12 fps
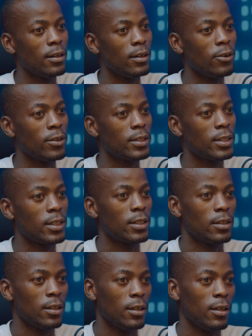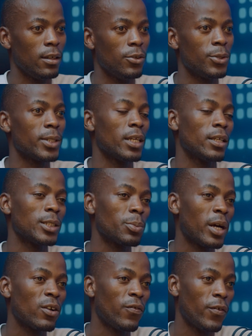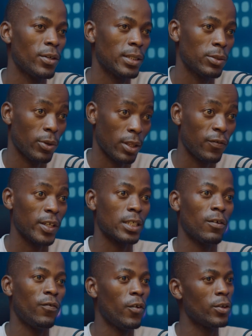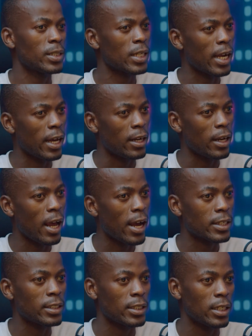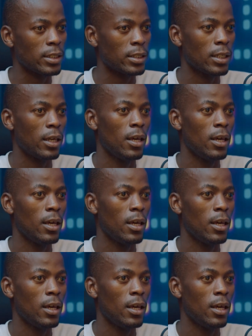not using smartphones with feature phones can access